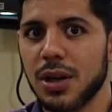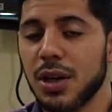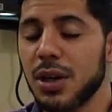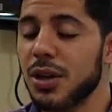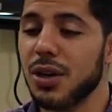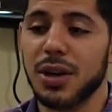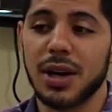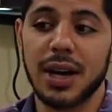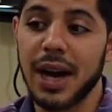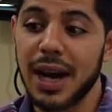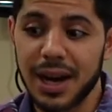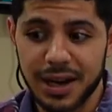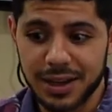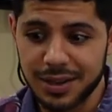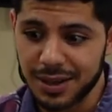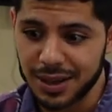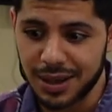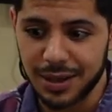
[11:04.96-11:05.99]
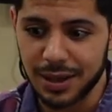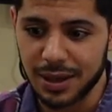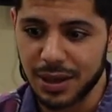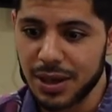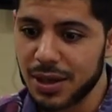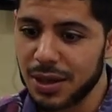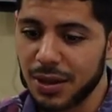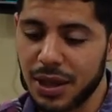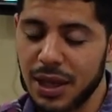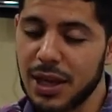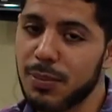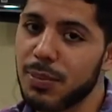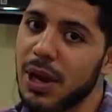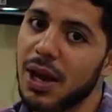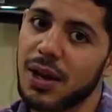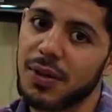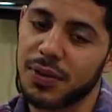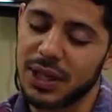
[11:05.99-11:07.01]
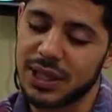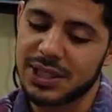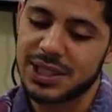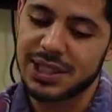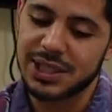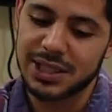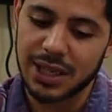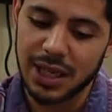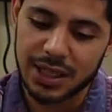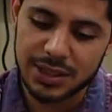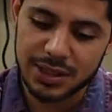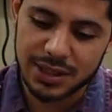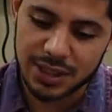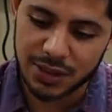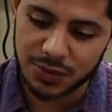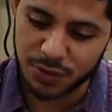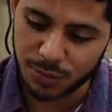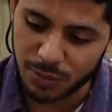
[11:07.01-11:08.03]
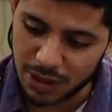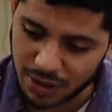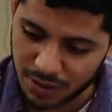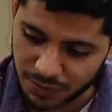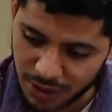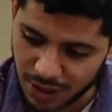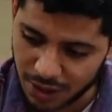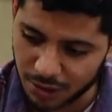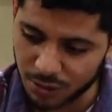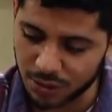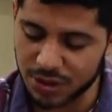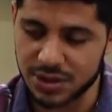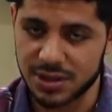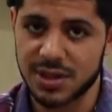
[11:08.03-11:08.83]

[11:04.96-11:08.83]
You're not gonna they have extensive amount of hours.